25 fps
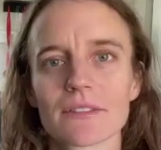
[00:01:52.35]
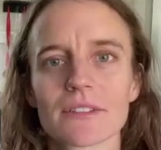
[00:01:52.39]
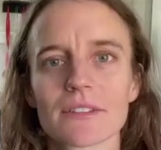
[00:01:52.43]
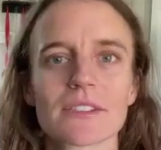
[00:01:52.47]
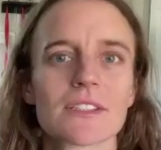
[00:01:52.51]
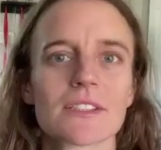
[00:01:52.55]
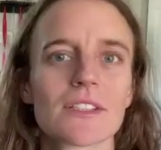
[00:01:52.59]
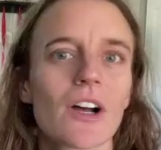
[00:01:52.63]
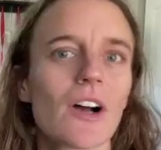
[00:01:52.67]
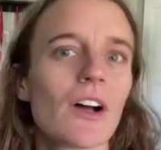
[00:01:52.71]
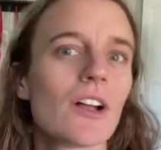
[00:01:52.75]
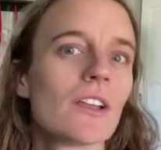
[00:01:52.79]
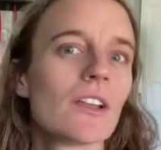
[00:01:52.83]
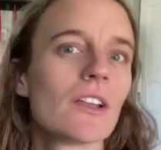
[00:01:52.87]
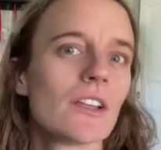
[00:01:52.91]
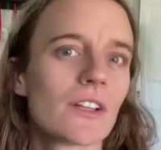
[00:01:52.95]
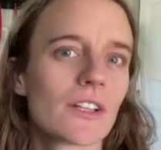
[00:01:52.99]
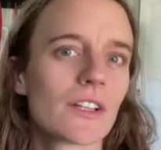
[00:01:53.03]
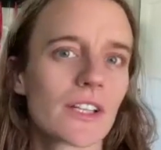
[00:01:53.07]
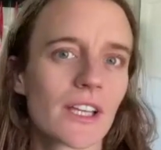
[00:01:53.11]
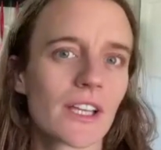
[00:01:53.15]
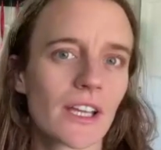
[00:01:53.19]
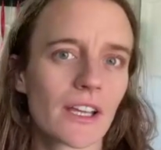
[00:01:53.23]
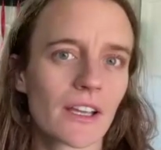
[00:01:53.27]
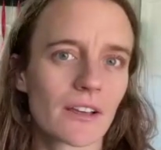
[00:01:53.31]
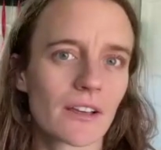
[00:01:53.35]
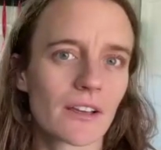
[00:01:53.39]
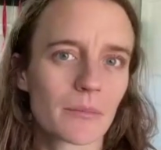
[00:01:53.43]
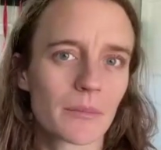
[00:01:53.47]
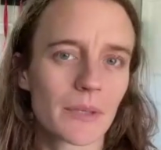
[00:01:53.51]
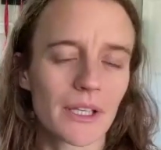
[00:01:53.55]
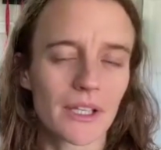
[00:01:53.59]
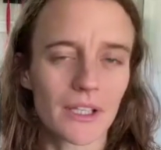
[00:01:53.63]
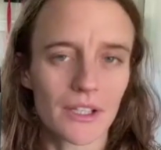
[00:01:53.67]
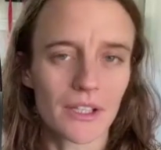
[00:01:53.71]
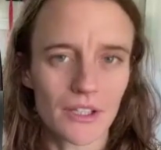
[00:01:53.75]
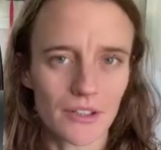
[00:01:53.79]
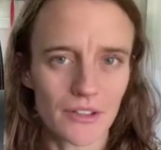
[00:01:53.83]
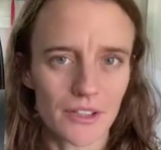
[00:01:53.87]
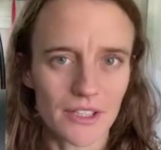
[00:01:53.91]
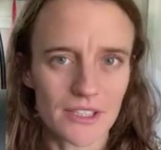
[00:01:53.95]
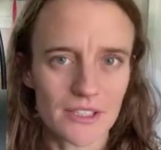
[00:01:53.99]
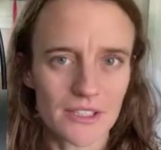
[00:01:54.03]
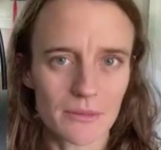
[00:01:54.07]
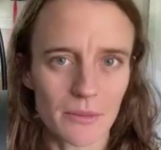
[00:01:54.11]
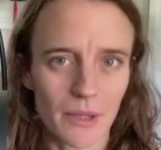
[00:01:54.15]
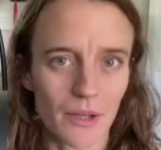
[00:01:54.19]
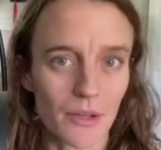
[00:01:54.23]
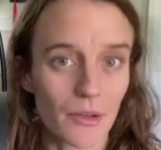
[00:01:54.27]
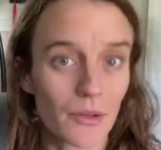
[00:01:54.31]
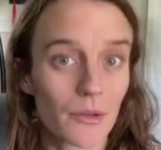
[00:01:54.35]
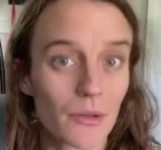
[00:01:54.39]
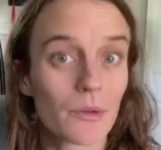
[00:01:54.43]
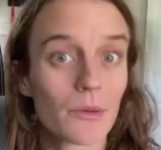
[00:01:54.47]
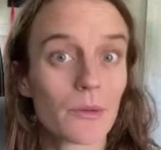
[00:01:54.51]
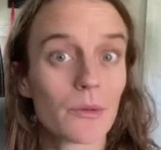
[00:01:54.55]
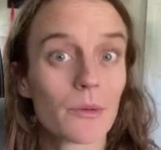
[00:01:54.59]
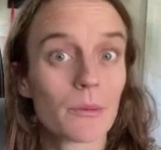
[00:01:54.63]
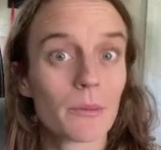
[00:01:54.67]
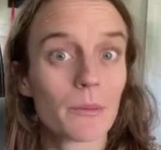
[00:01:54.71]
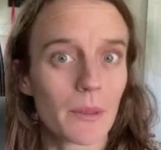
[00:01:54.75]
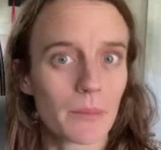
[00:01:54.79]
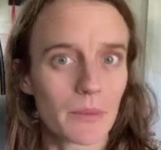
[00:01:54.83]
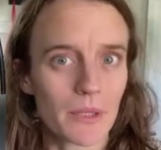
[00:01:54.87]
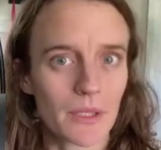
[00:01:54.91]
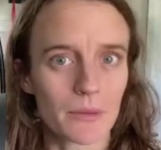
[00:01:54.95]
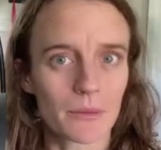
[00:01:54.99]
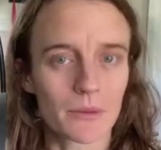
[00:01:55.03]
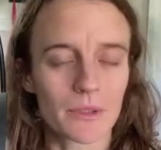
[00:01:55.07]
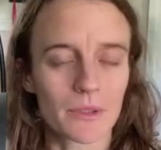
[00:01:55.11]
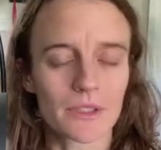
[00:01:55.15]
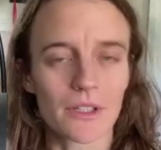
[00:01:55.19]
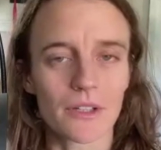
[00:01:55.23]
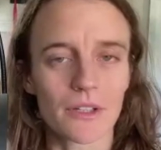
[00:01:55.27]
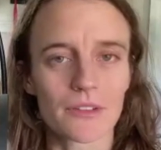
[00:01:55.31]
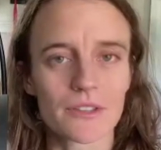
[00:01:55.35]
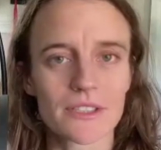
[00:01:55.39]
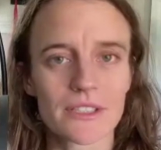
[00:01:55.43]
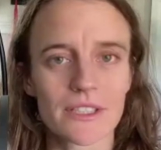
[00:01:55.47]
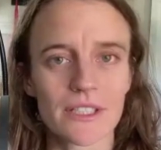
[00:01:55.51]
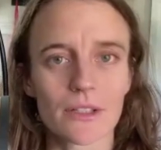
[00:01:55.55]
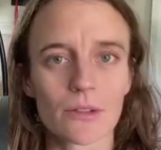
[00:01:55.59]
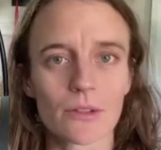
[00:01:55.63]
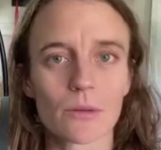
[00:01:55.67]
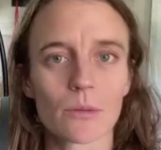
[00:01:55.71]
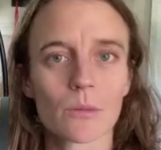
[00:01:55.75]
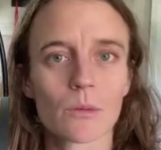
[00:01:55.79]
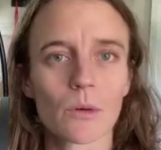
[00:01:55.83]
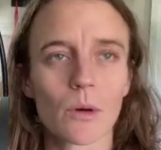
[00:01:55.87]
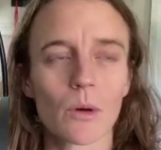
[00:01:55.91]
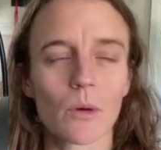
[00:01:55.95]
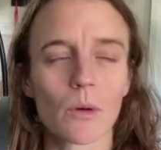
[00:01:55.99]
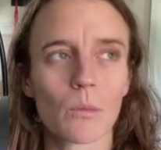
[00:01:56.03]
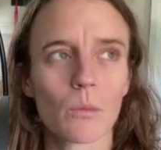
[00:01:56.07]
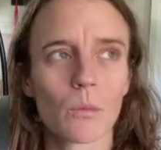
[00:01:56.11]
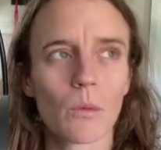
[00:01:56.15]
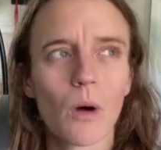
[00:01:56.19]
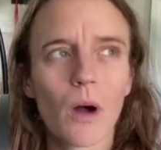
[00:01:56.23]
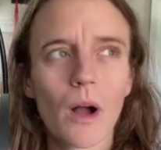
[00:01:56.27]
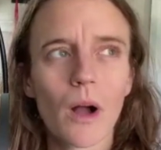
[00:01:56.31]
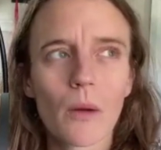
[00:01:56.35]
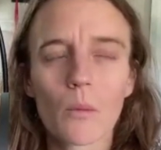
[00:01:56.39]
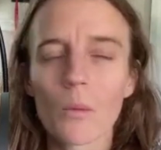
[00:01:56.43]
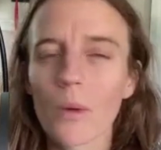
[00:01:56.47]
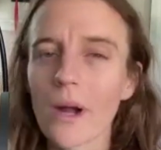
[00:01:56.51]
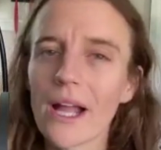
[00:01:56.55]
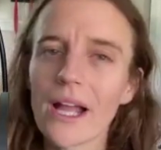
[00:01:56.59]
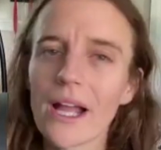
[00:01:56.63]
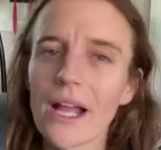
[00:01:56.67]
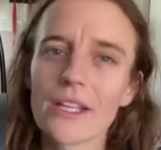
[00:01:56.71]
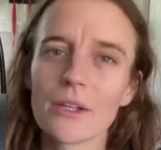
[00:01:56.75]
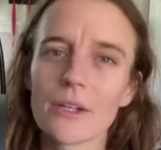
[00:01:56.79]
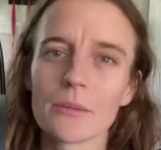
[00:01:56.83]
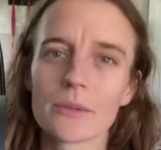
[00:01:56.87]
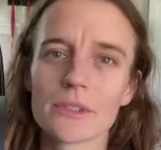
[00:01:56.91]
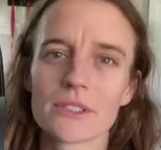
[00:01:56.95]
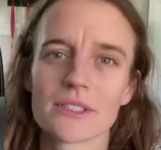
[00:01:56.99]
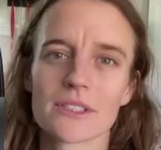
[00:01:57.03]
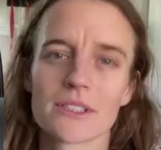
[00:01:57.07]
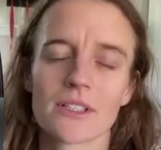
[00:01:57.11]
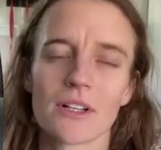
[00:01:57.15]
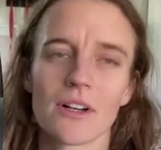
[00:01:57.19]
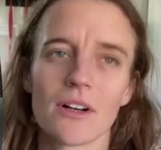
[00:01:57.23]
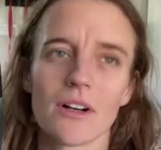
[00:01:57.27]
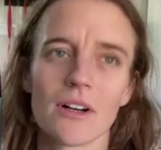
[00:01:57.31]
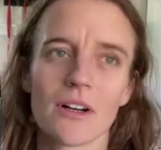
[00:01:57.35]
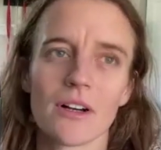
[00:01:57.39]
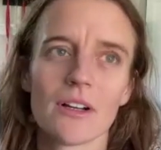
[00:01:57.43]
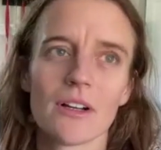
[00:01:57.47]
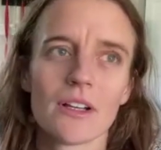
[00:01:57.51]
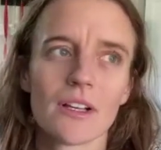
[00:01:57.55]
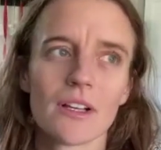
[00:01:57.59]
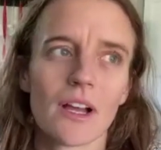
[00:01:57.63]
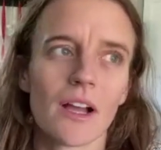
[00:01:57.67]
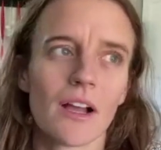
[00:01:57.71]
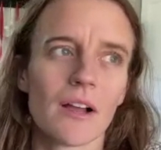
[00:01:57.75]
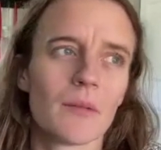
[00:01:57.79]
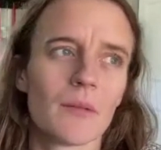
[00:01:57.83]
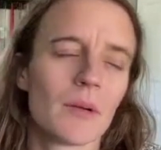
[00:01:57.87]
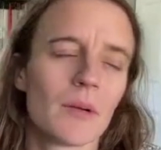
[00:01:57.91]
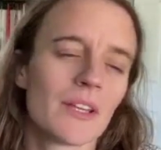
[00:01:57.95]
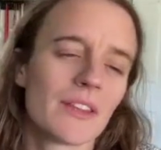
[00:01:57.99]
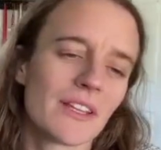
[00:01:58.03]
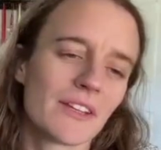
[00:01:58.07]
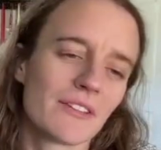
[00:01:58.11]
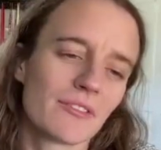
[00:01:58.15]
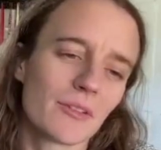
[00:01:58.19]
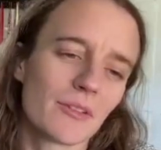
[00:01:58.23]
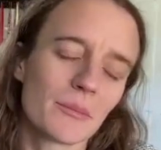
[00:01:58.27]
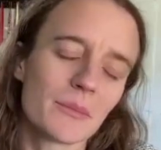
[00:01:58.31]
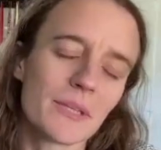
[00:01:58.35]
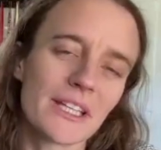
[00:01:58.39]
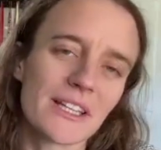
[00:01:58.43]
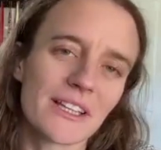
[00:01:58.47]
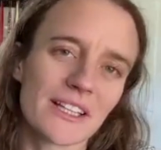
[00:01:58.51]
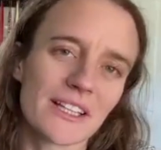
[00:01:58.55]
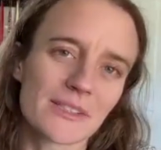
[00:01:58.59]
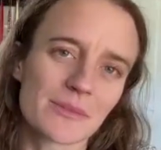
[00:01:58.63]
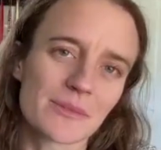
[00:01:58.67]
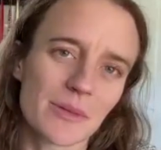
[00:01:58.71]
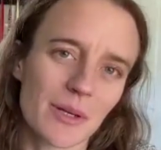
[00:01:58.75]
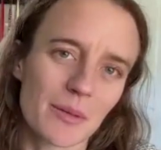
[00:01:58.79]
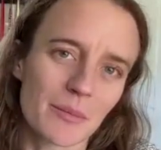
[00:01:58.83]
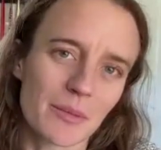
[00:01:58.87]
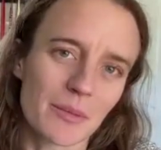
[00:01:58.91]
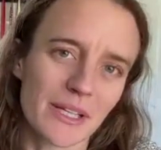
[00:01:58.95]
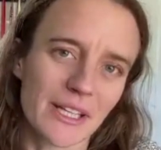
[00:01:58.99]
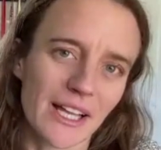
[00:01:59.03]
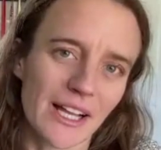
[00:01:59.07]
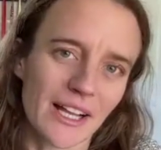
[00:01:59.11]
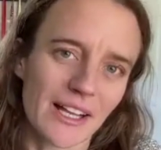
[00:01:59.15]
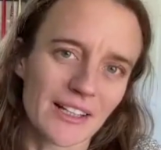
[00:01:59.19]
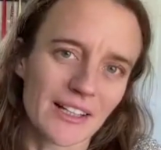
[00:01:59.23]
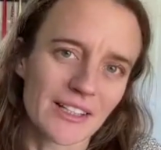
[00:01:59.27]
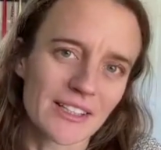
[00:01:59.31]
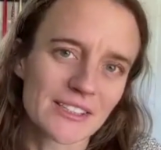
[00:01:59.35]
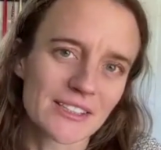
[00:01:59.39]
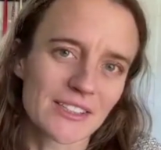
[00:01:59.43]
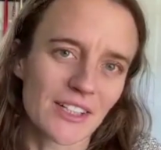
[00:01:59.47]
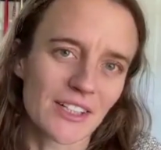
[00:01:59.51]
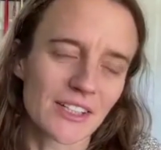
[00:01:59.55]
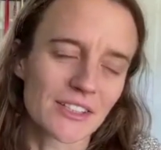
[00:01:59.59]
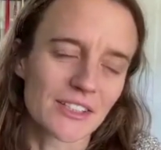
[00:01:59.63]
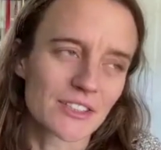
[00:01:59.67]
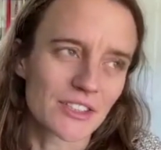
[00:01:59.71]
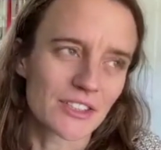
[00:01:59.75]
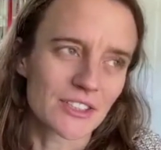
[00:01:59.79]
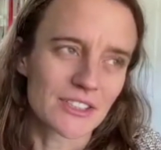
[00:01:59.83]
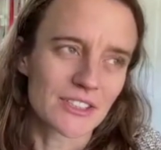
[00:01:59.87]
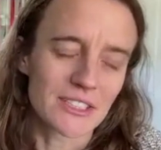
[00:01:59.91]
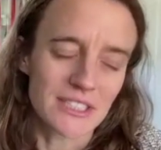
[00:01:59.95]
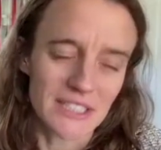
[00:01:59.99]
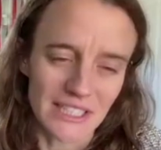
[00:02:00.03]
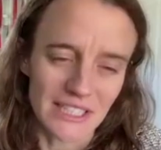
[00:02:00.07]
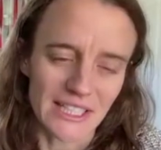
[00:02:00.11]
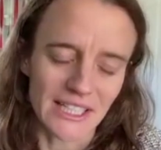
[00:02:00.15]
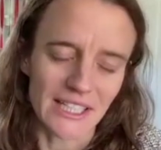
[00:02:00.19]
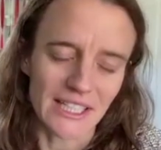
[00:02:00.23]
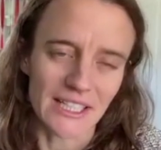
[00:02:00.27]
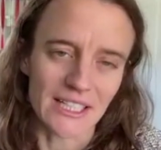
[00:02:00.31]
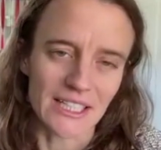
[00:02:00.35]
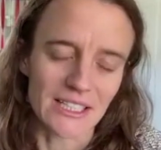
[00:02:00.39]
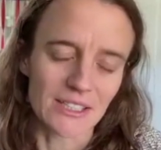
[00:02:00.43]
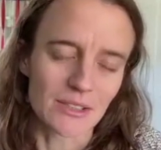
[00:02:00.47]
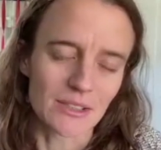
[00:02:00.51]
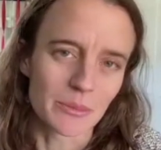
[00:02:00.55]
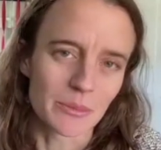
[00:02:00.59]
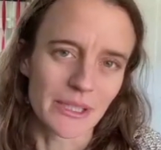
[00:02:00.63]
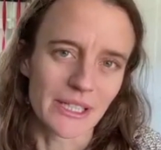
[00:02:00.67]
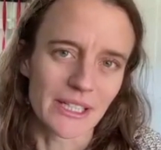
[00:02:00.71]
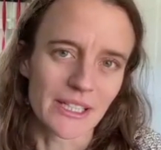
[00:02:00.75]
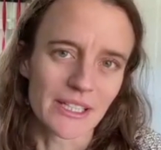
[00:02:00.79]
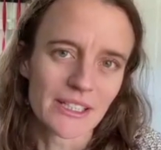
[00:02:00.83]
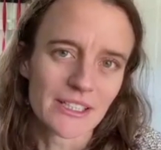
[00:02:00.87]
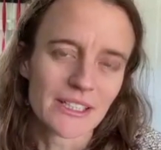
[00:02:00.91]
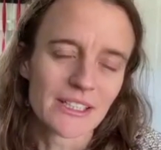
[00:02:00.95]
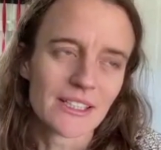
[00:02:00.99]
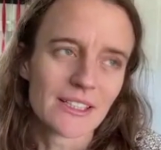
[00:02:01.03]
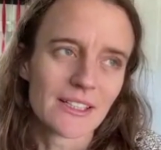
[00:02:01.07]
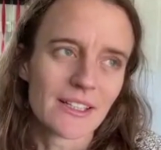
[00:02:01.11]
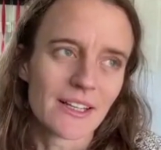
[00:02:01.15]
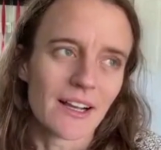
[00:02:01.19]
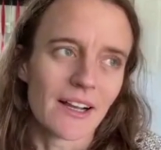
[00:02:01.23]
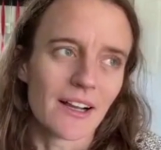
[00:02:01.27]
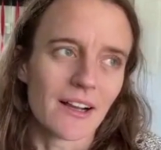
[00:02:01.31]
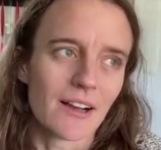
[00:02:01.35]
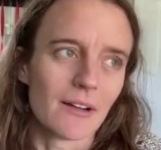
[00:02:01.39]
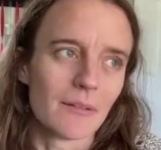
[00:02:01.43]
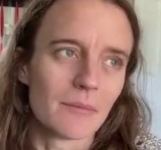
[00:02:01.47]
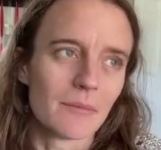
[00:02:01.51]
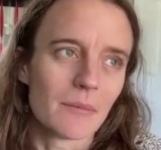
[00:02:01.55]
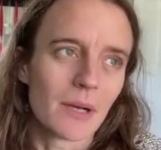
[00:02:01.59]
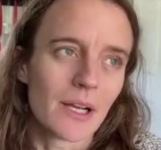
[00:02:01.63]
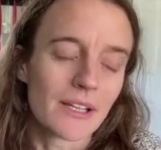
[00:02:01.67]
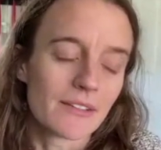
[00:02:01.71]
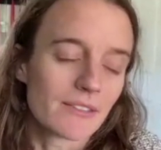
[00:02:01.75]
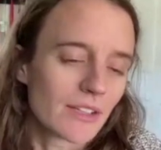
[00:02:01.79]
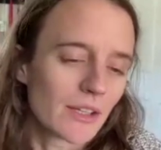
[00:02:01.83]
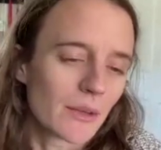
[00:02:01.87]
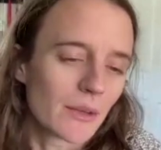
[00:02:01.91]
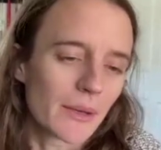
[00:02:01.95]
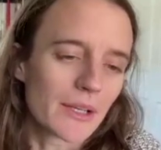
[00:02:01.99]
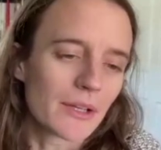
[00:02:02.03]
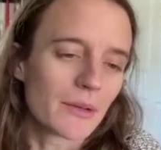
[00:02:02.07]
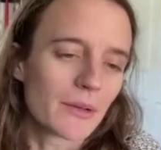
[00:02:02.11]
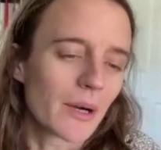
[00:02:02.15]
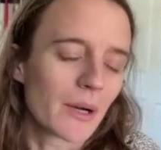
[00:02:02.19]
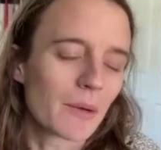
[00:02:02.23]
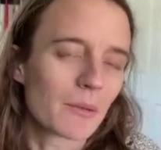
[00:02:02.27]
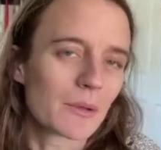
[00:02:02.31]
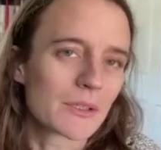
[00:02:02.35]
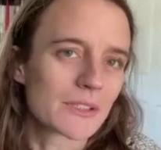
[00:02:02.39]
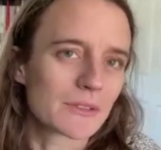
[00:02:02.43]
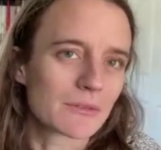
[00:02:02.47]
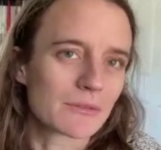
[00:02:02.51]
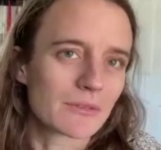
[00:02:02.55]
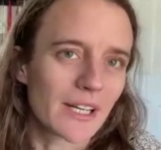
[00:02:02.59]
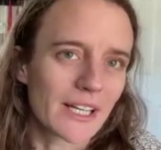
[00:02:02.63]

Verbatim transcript: start looking being curious about who maybe you would go see or, or what where you would start um, i think for me that's where it began i started just digging a little bit um, even though i knew i wasn't